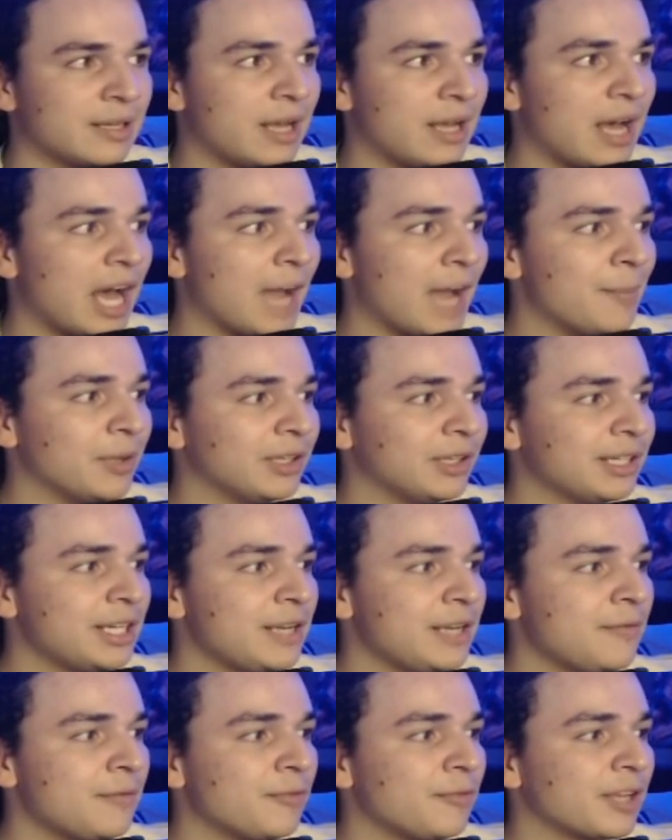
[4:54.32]
I
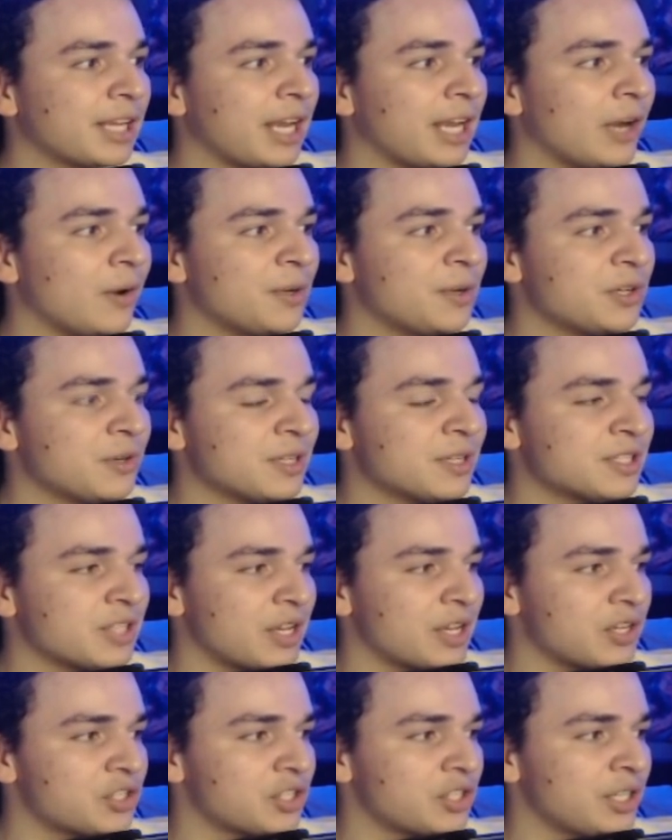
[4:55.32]
believe the
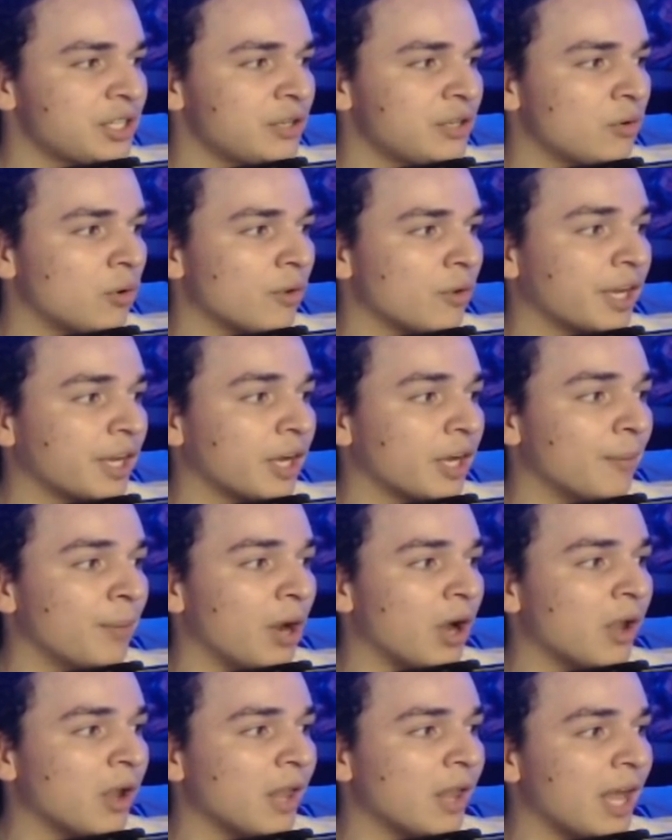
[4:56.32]
characterization or the
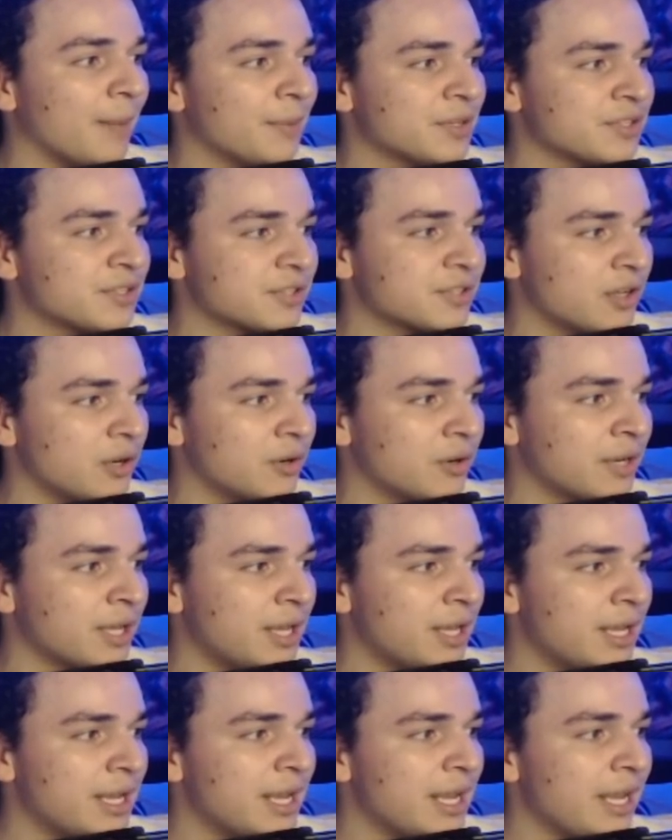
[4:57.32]
Kabal episode
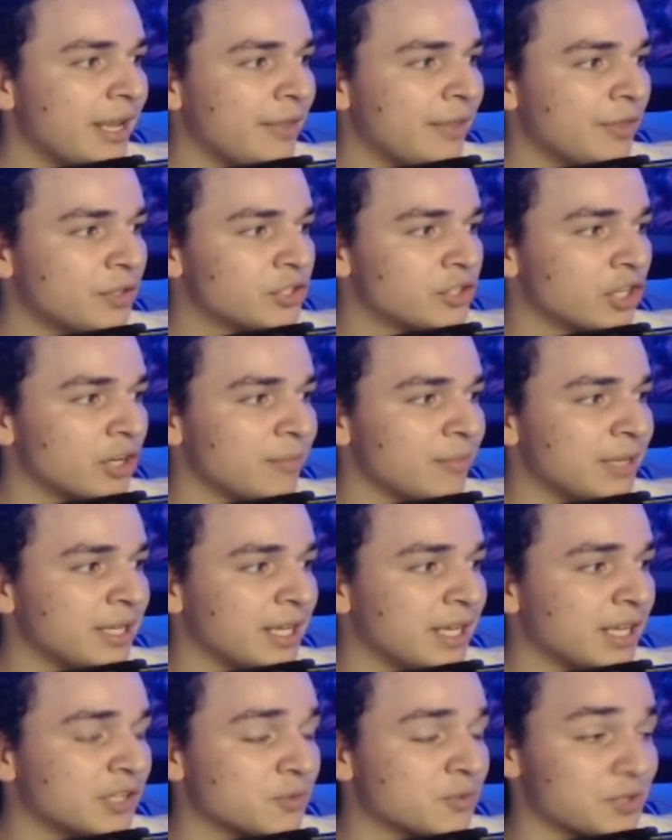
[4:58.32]
in The Journey
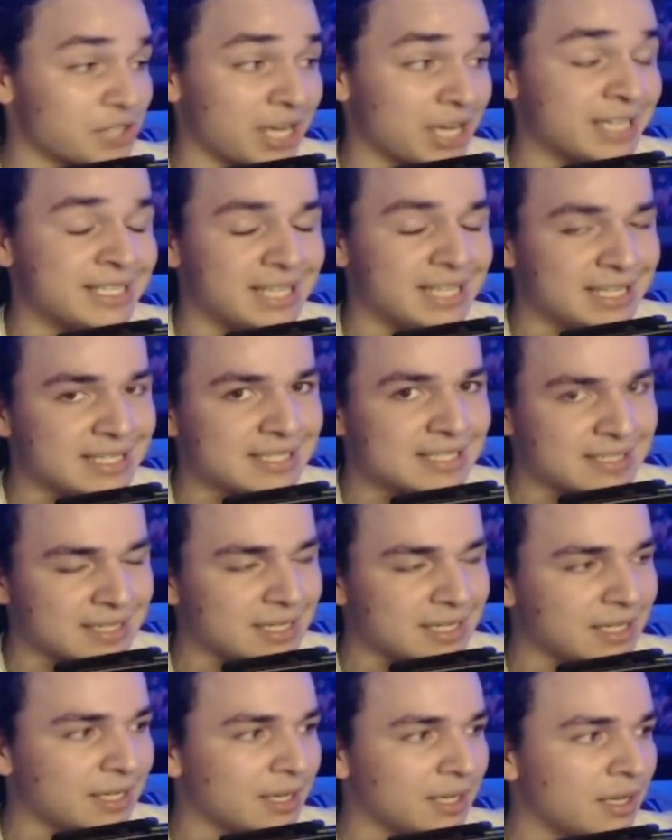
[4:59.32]
Begins, which I did
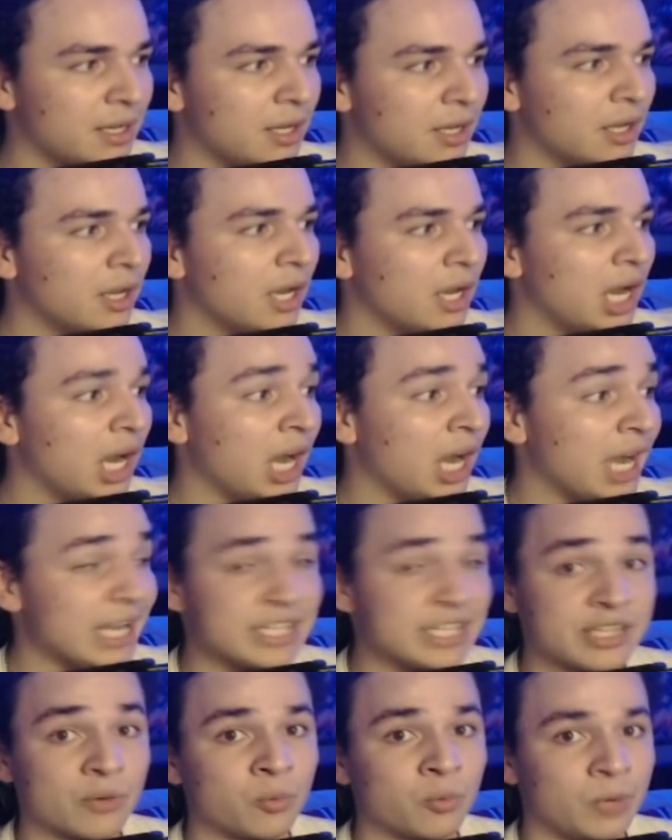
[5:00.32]
see, uh,
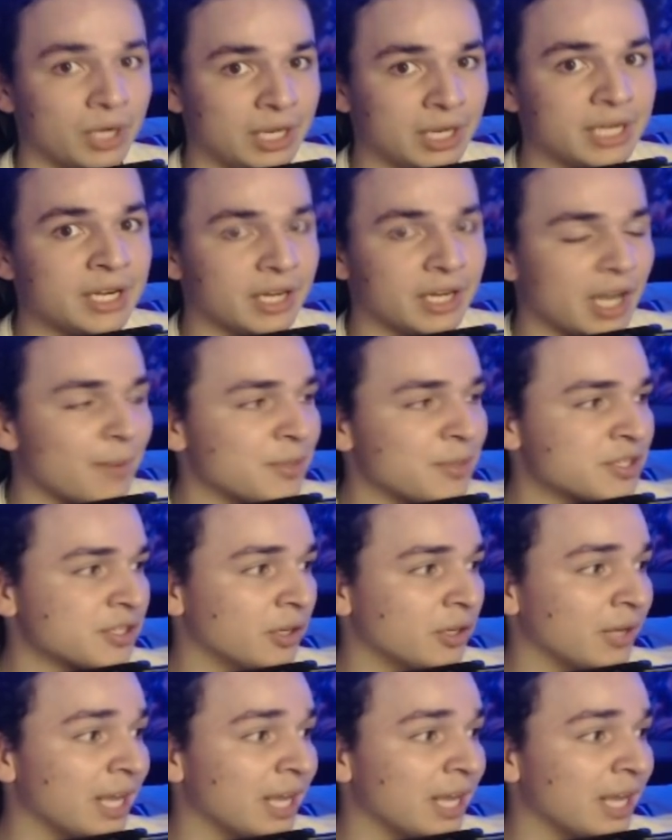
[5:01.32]
is a really good episode.